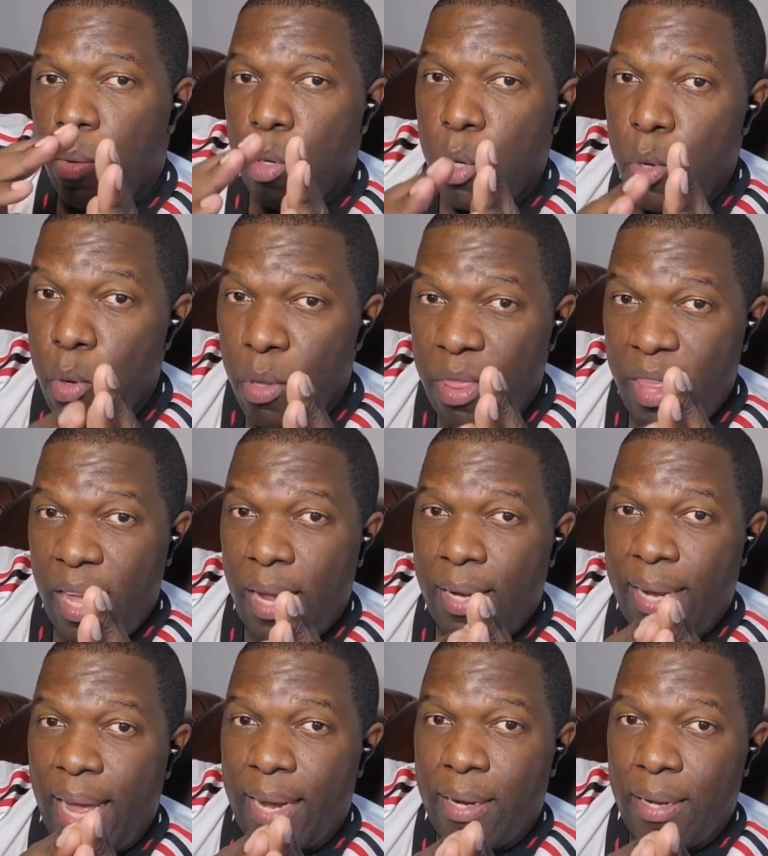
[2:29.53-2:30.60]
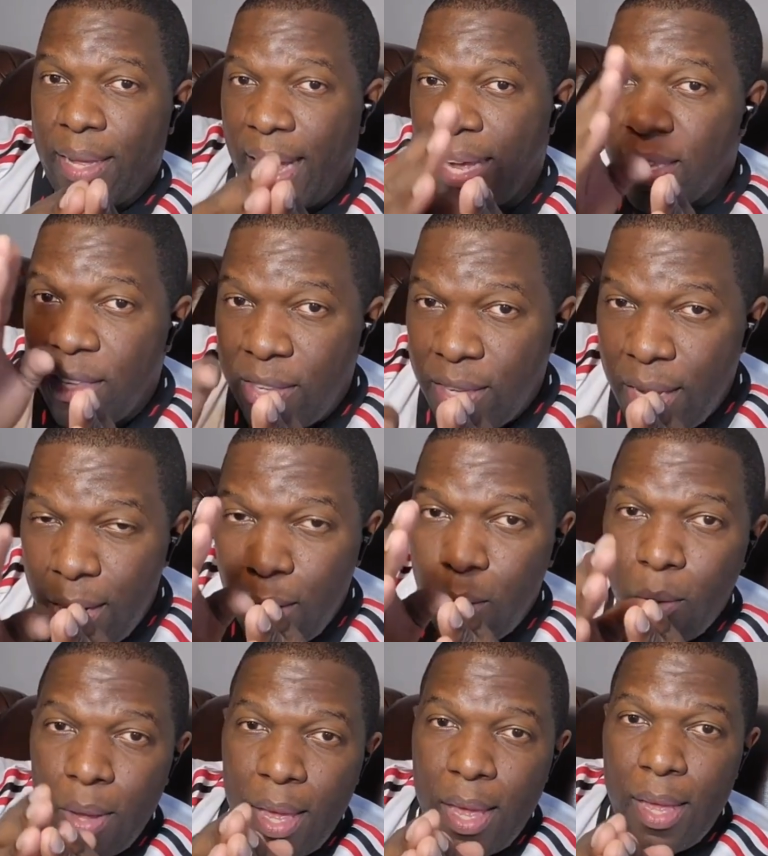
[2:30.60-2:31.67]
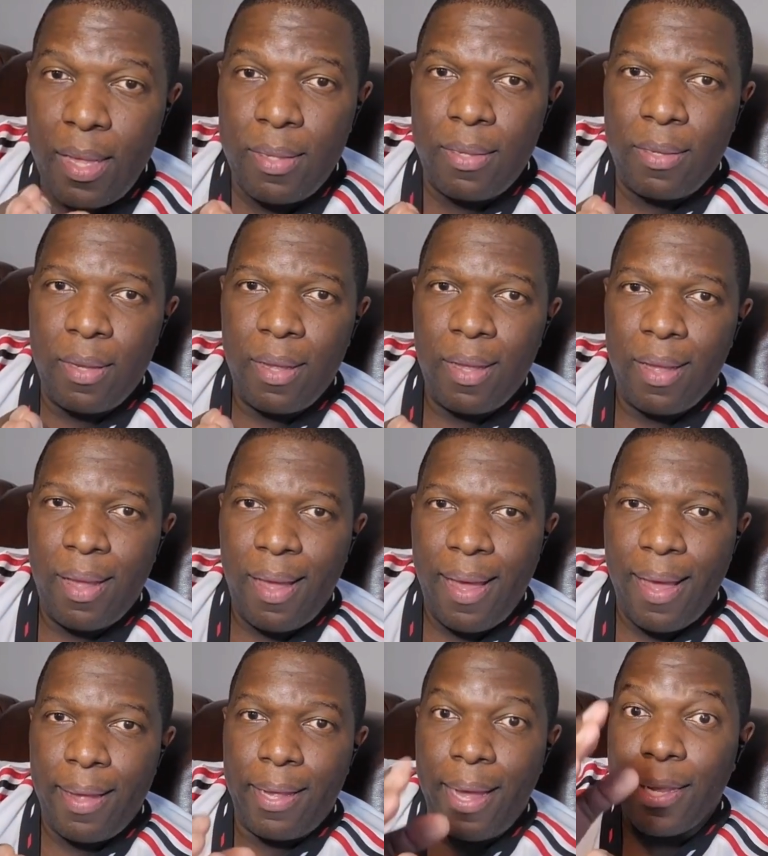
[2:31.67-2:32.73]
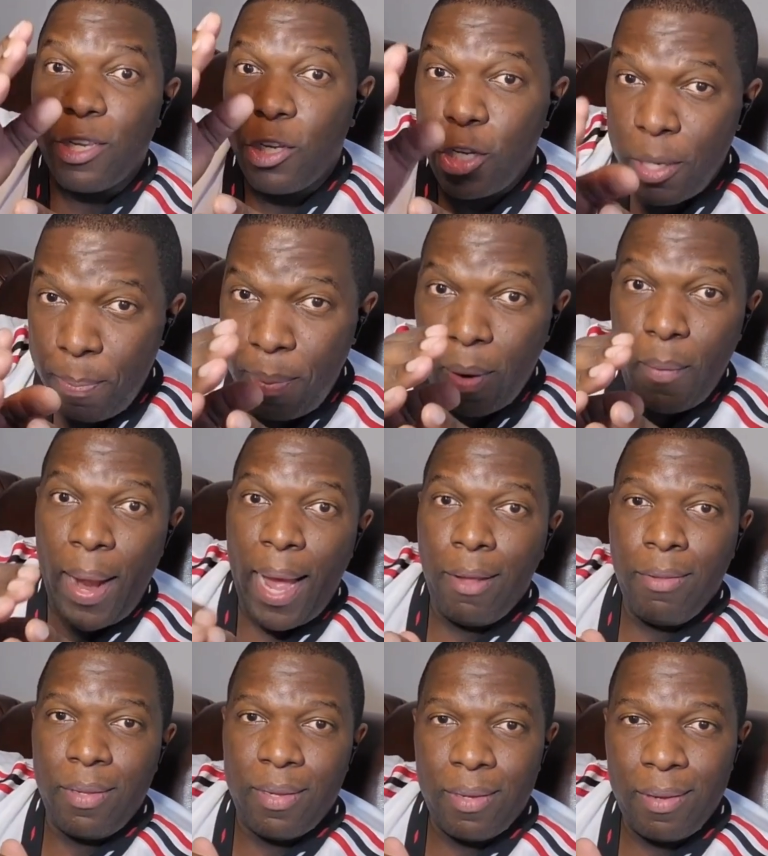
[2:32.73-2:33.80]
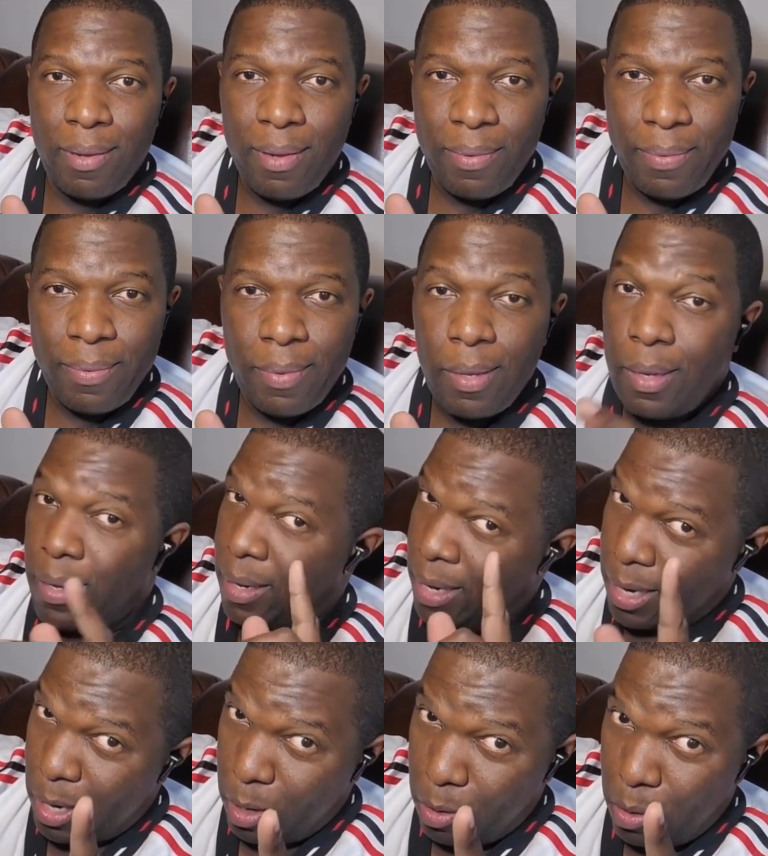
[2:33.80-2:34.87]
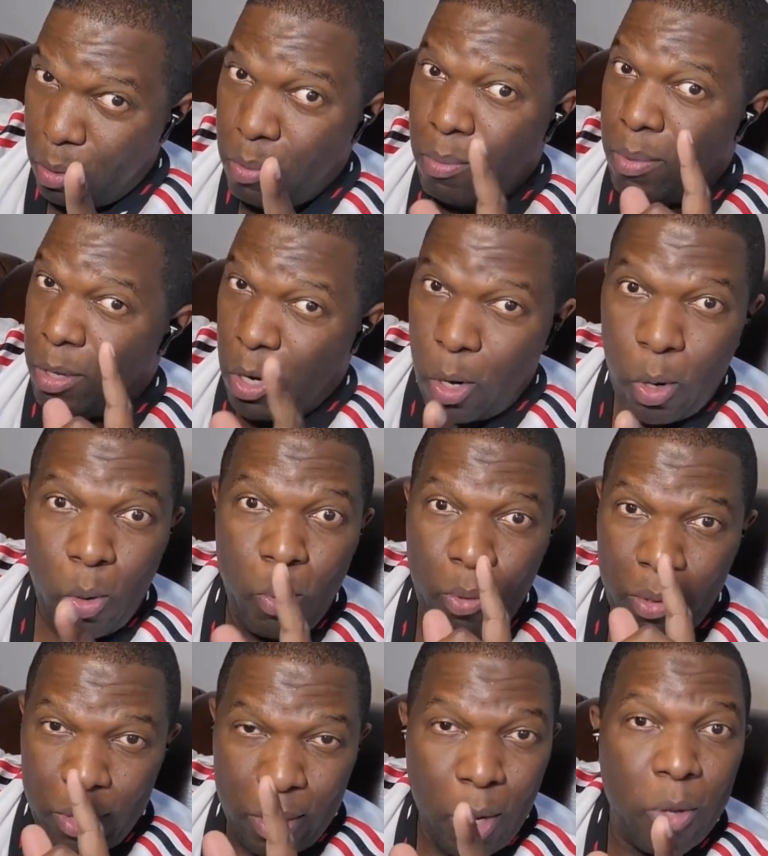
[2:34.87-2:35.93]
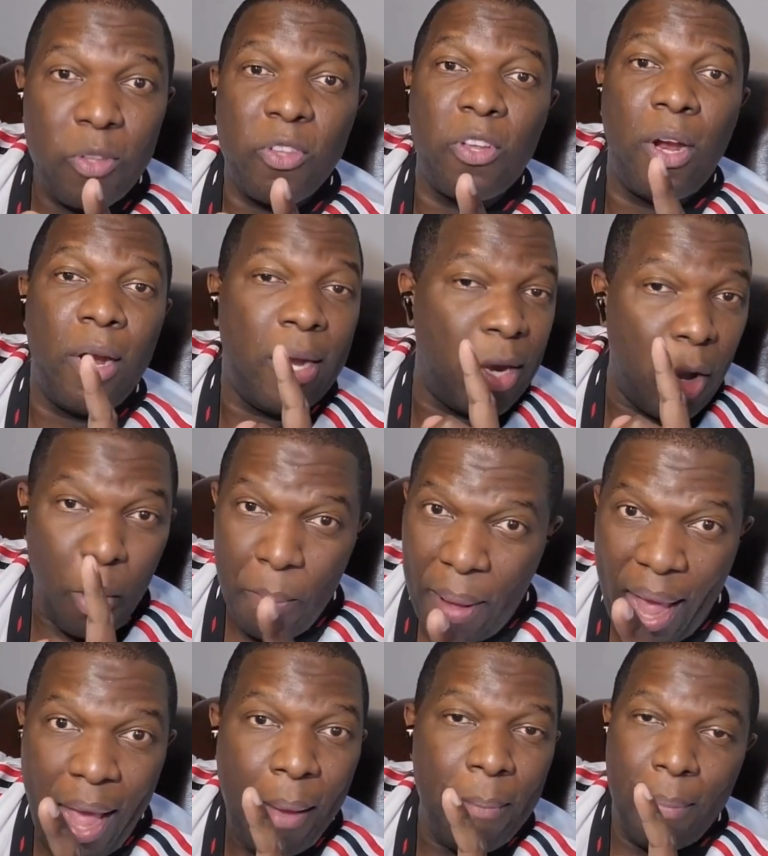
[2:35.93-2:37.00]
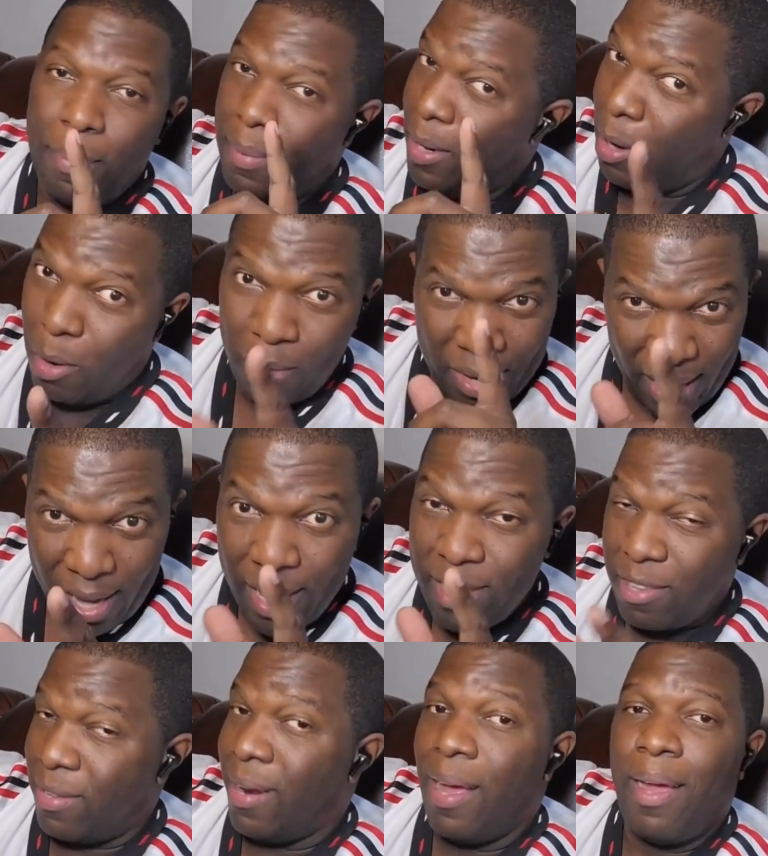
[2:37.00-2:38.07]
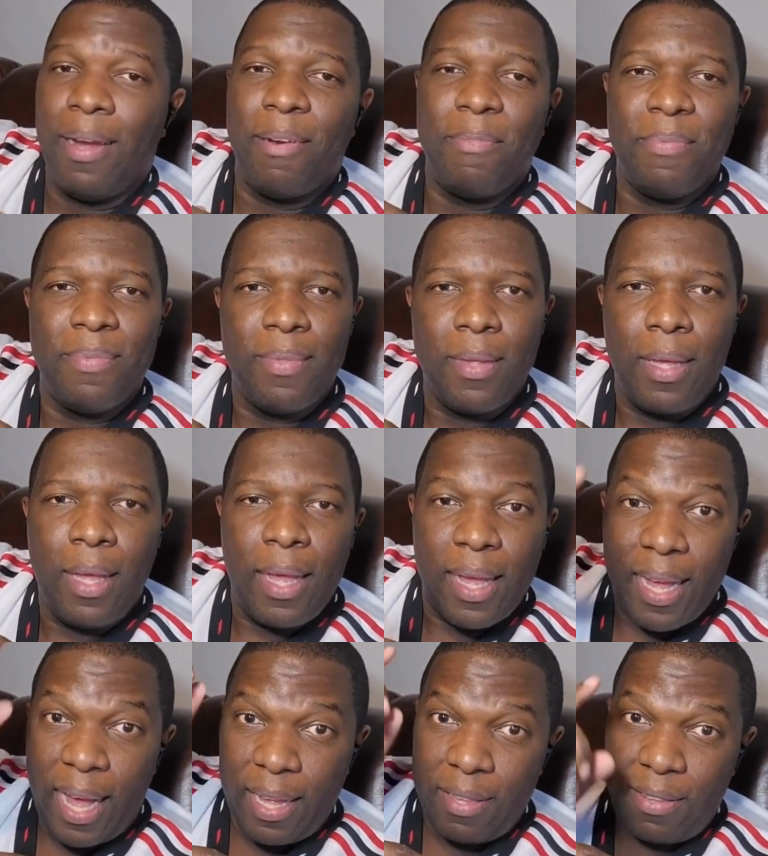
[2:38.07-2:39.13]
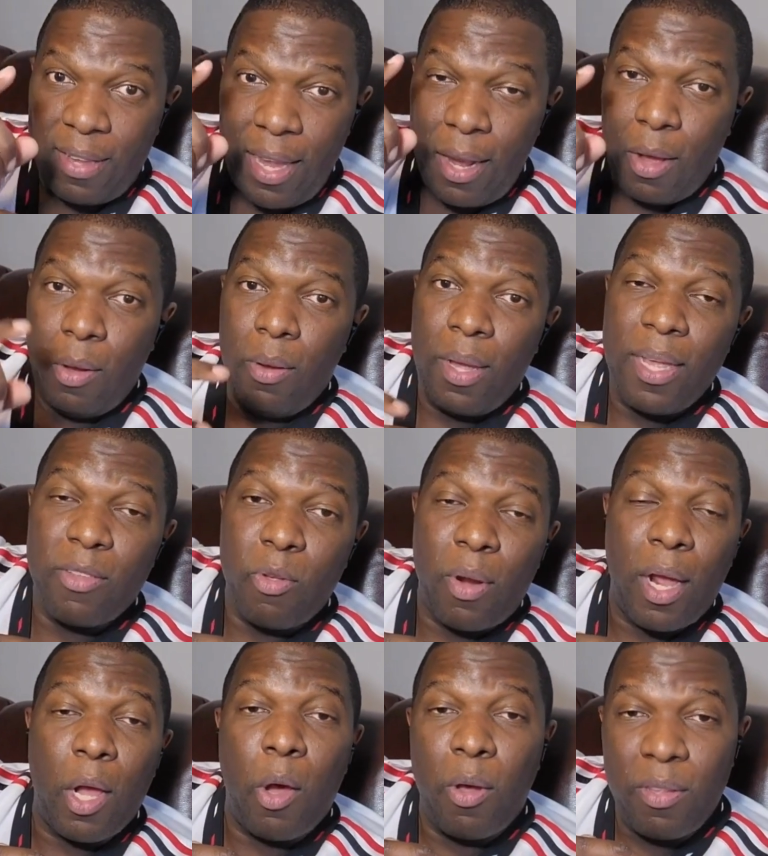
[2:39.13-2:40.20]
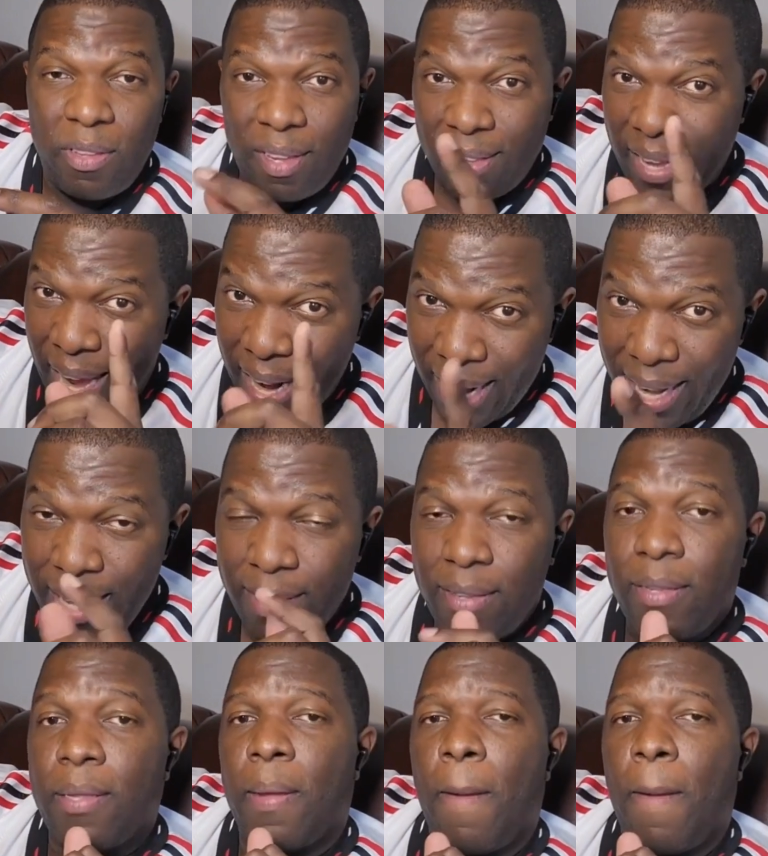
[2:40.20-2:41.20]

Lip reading: you think that Caicedo is a cheaper out? No, sir, no, ma'am. No, it's not. Caicedo is going to cost us at least